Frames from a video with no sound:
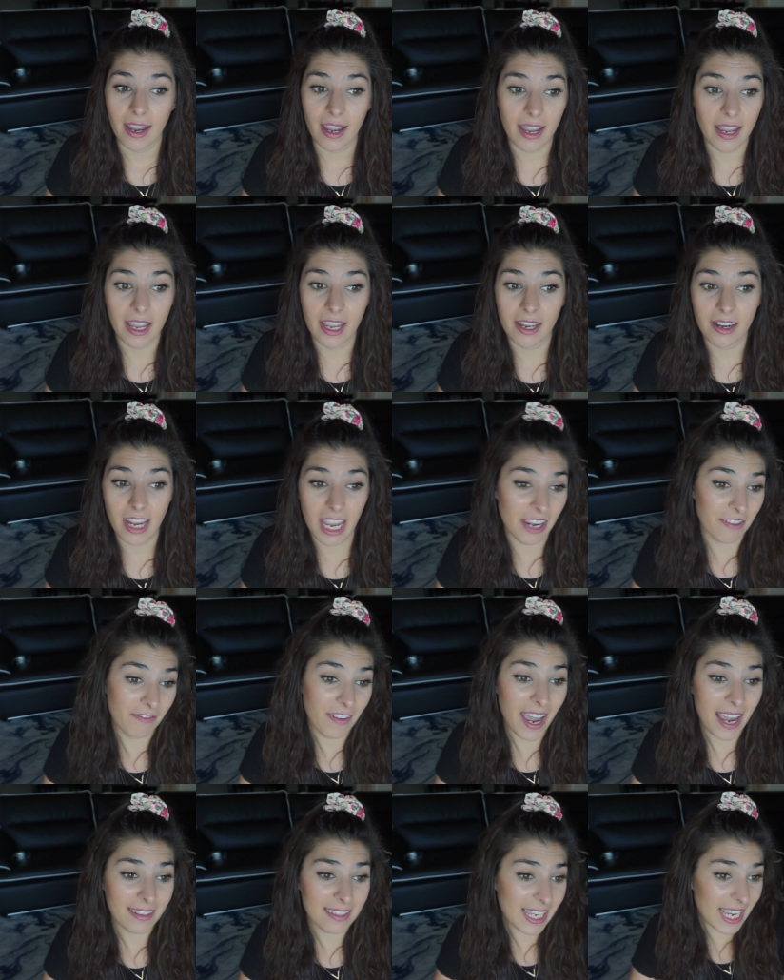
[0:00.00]
In
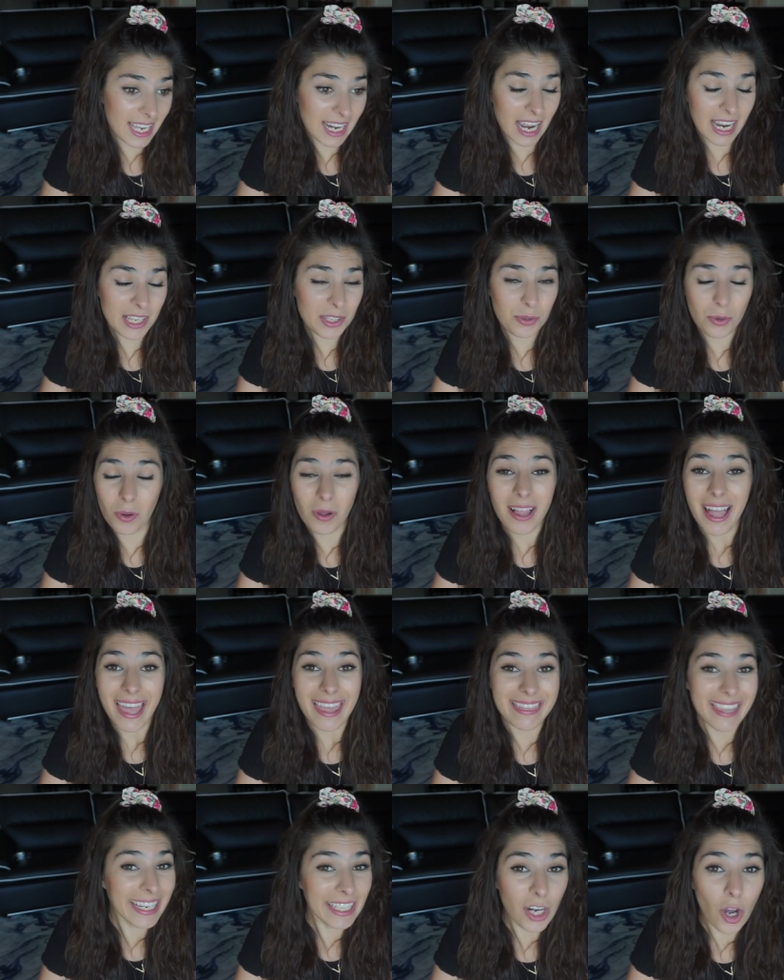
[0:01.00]
fact, in high school,
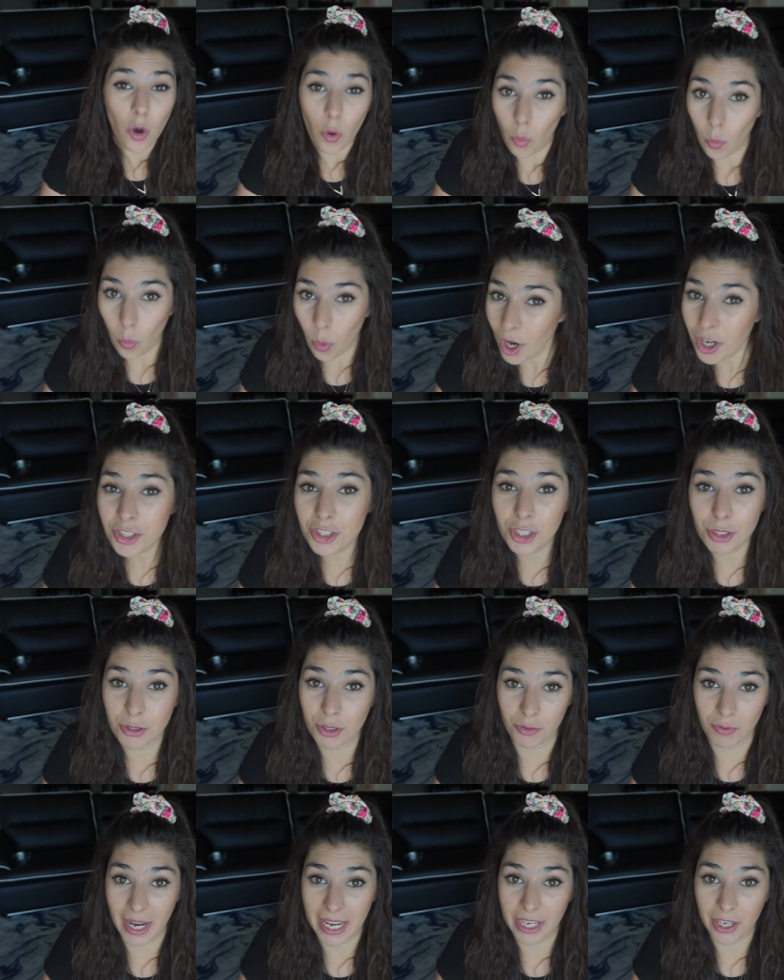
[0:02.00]
they don't want you
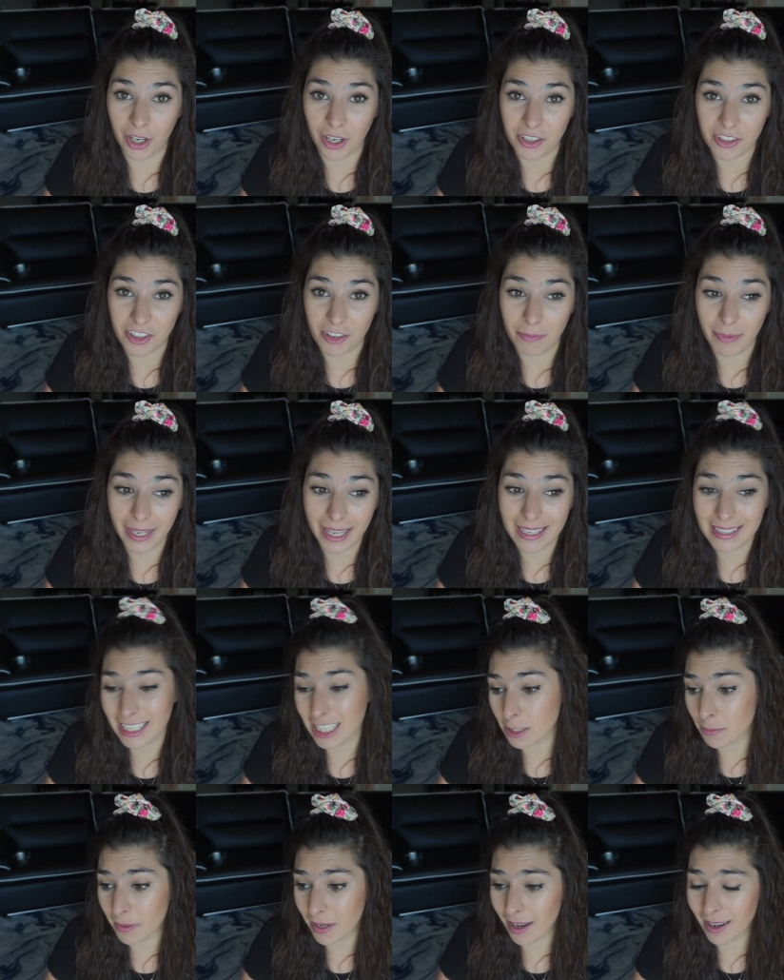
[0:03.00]
to write in cursive because,
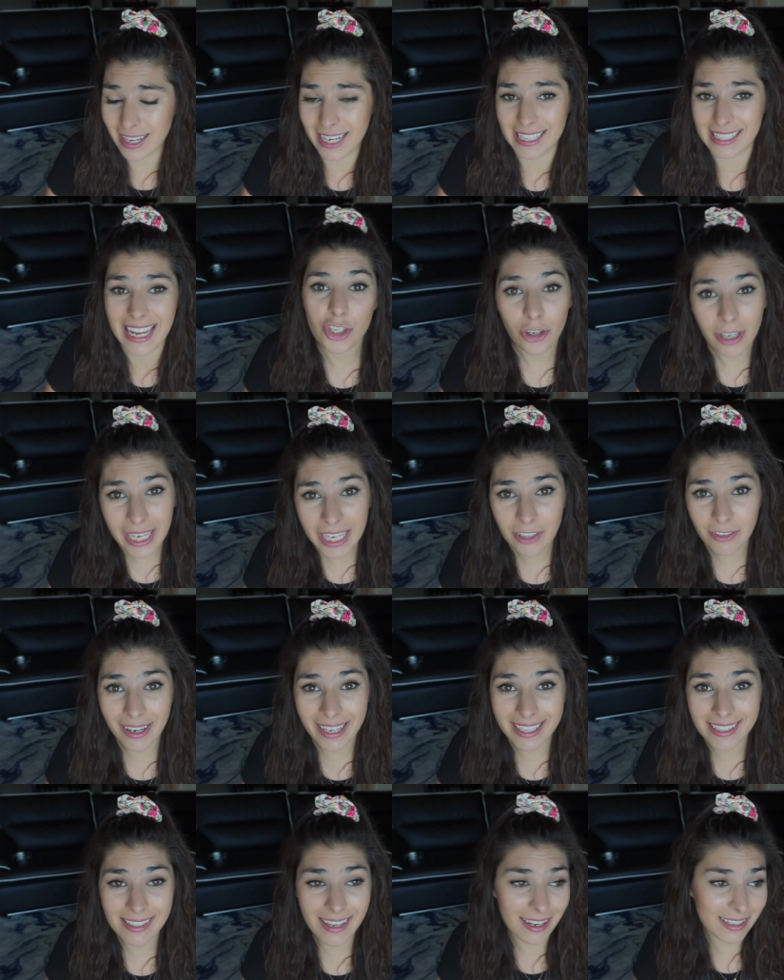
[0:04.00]
let's be honest, your
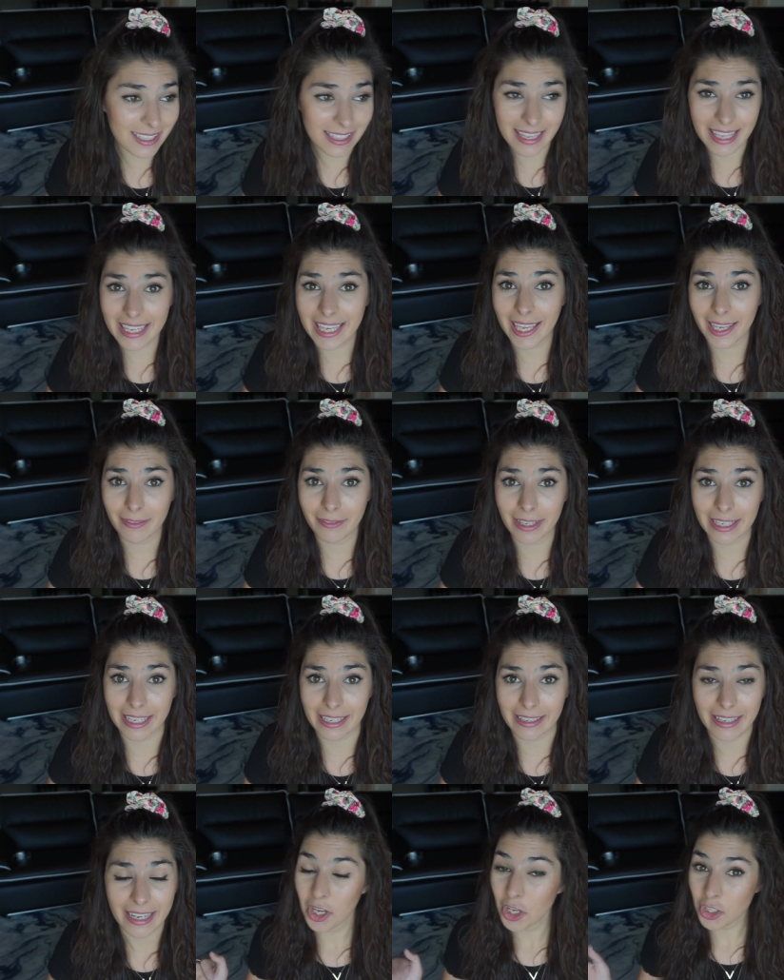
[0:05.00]
handwriting sucks and they can't read
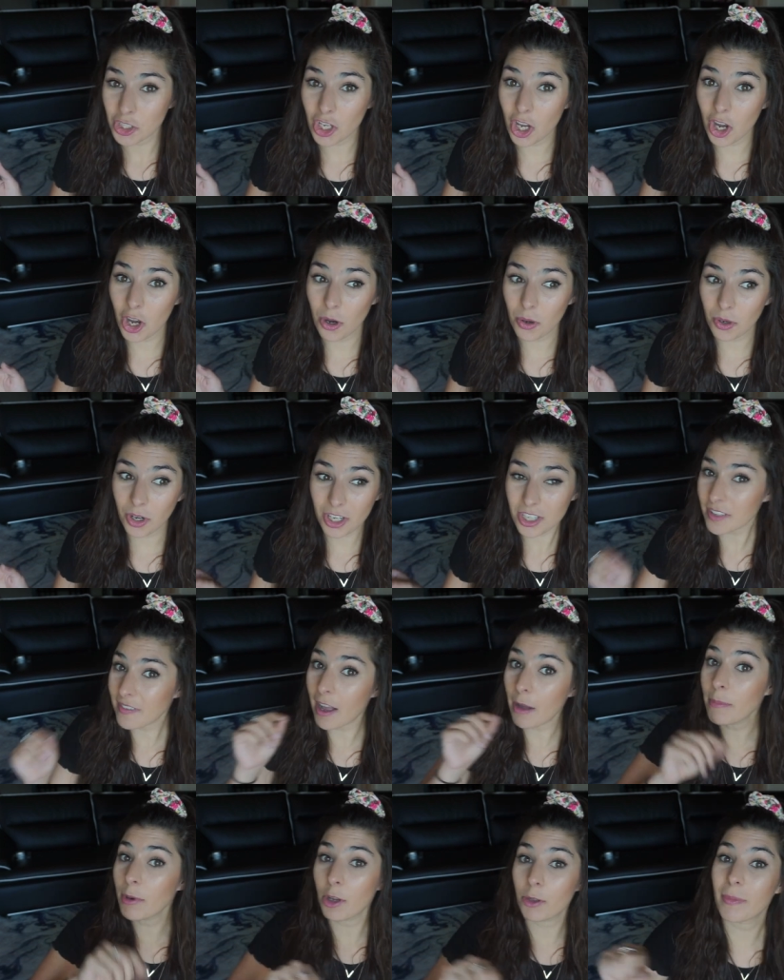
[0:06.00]
it. So cursive
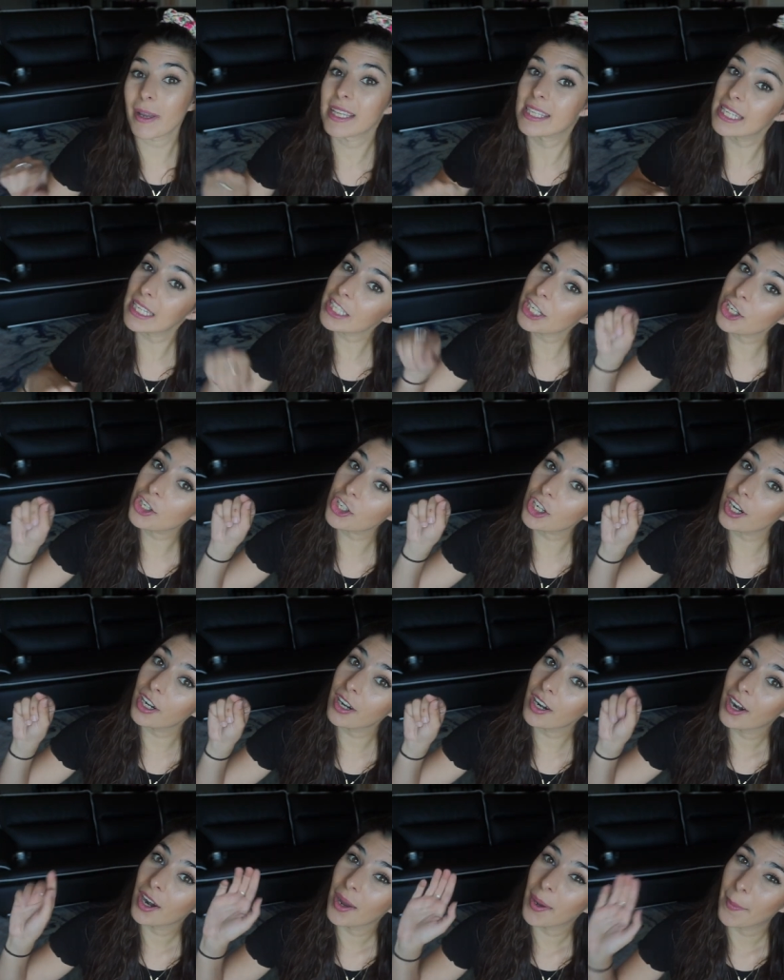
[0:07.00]
helped me with my
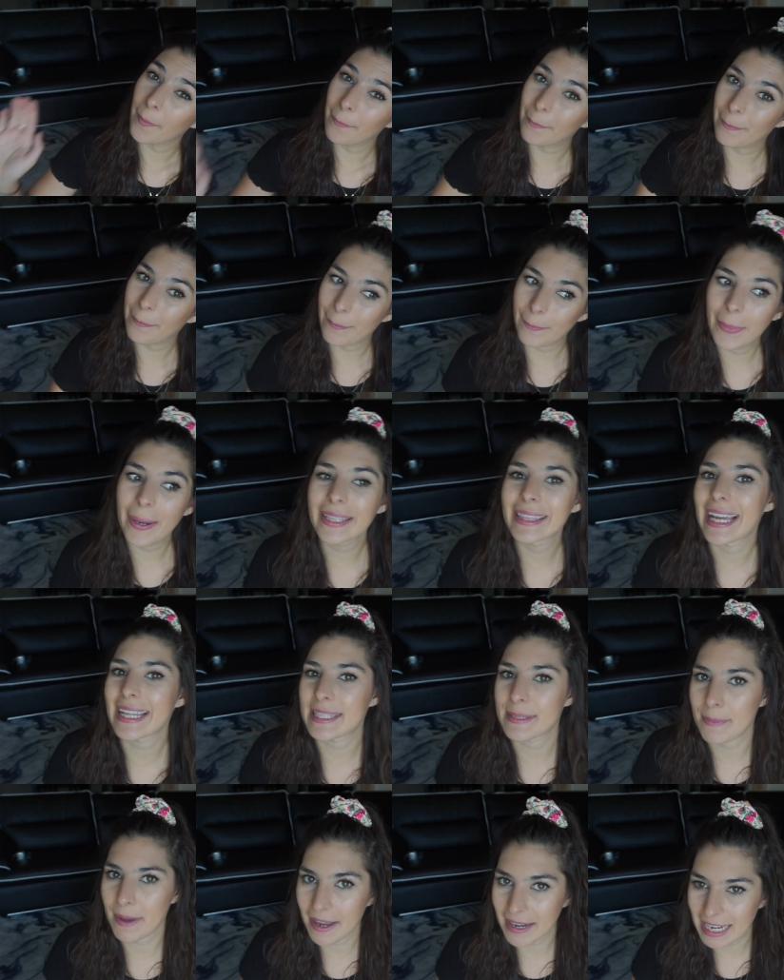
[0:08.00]
signature, but
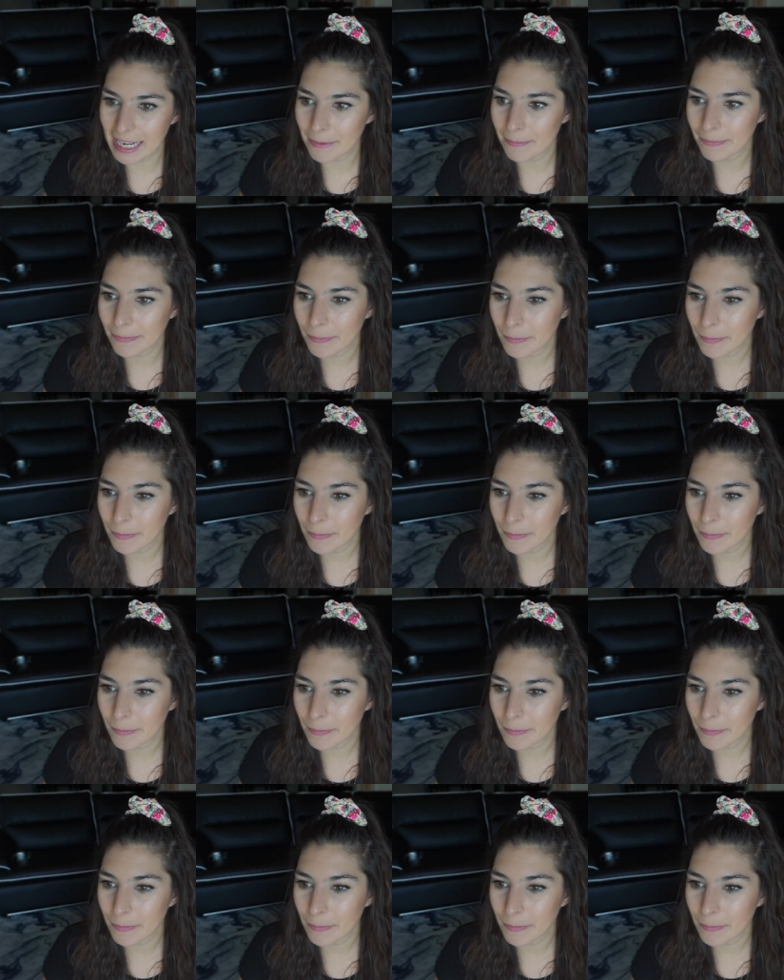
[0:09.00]
that's about it.